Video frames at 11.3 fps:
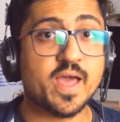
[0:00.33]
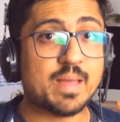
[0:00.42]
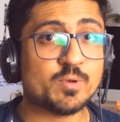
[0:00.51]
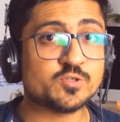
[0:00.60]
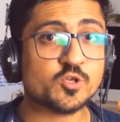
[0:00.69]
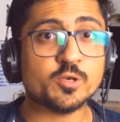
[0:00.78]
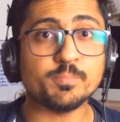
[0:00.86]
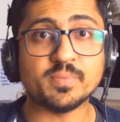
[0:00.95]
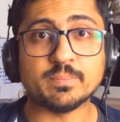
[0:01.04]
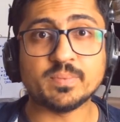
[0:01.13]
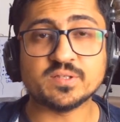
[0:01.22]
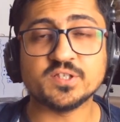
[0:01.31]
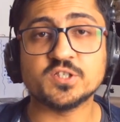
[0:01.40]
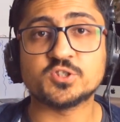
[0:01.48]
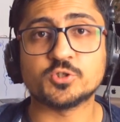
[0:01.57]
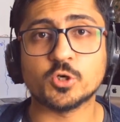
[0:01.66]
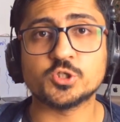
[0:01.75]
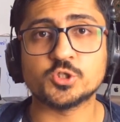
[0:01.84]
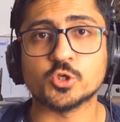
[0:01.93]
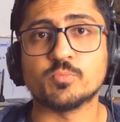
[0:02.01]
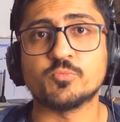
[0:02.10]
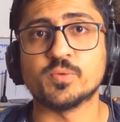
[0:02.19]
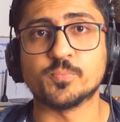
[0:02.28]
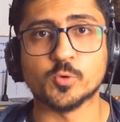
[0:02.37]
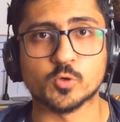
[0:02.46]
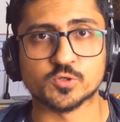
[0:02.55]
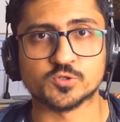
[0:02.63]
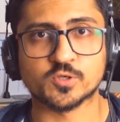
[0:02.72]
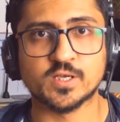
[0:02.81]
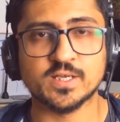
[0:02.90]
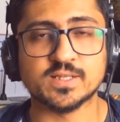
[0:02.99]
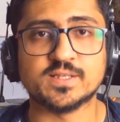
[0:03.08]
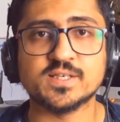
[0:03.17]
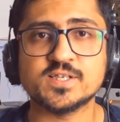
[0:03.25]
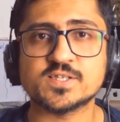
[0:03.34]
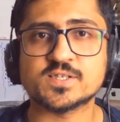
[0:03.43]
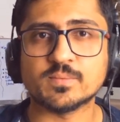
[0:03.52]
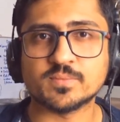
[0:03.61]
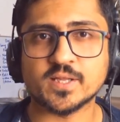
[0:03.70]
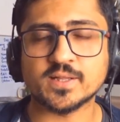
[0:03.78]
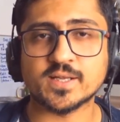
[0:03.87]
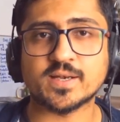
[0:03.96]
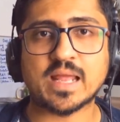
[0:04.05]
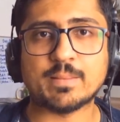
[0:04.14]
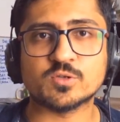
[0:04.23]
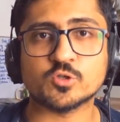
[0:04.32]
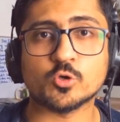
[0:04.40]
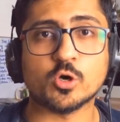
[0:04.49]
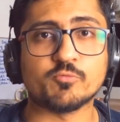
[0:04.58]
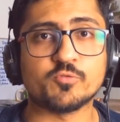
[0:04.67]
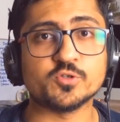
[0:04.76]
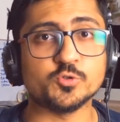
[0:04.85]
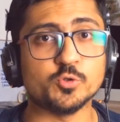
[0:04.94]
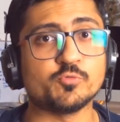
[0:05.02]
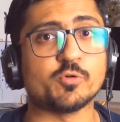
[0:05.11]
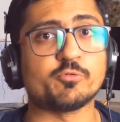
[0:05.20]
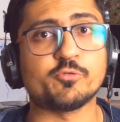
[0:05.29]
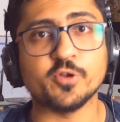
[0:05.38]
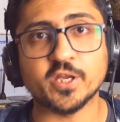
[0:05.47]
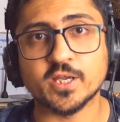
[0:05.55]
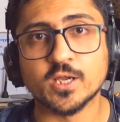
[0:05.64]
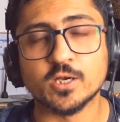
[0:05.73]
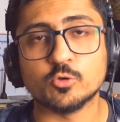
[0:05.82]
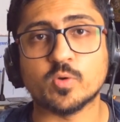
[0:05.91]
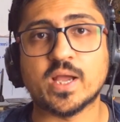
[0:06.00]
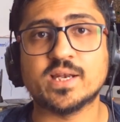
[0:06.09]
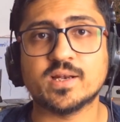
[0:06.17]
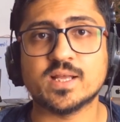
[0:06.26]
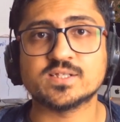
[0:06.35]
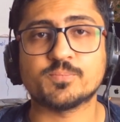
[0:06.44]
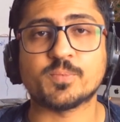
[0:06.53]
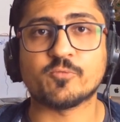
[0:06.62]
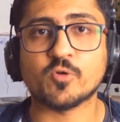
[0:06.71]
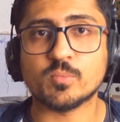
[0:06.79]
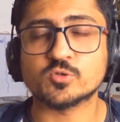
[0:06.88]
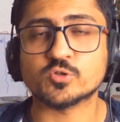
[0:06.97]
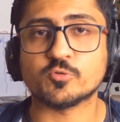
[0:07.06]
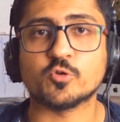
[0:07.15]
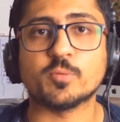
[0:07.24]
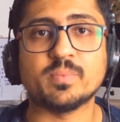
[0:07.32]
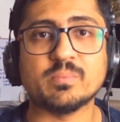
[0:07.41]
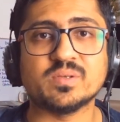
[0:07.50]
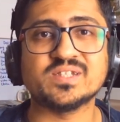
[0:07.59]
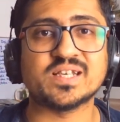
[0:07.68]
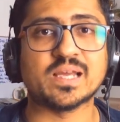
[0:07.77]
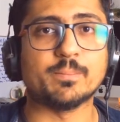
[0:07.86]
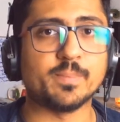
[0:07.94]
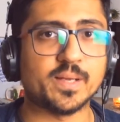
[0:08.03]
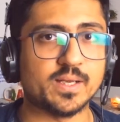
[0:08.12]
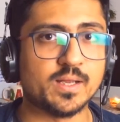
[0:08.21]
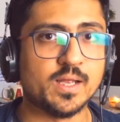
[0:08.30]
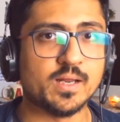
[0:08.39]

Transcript: Amazon PPC search term reports. This is something that Amazon offers you for free to analyze the performance of your PPC campaign.